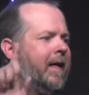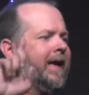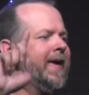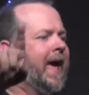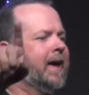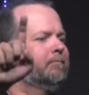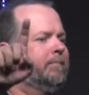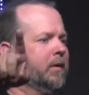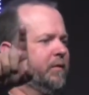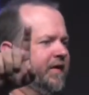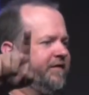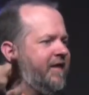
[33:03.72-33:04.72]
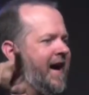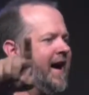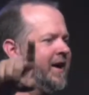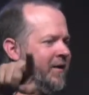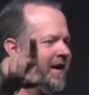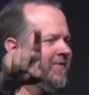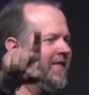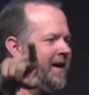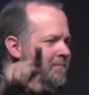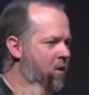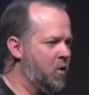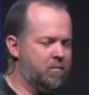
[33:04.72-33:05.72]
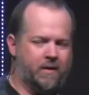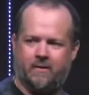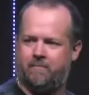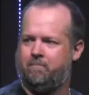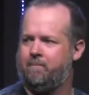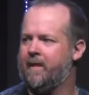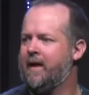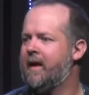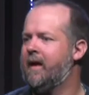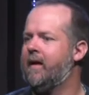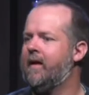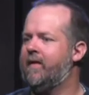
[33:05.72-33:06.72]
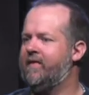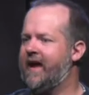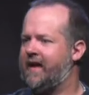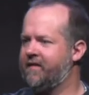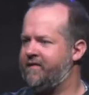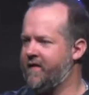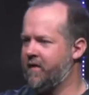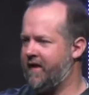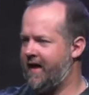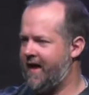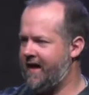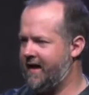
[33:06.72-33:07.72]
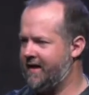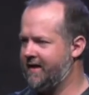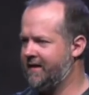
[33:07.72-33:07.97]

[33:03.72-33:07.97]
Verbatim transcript: can't build the fire in that moment, they can feel the heat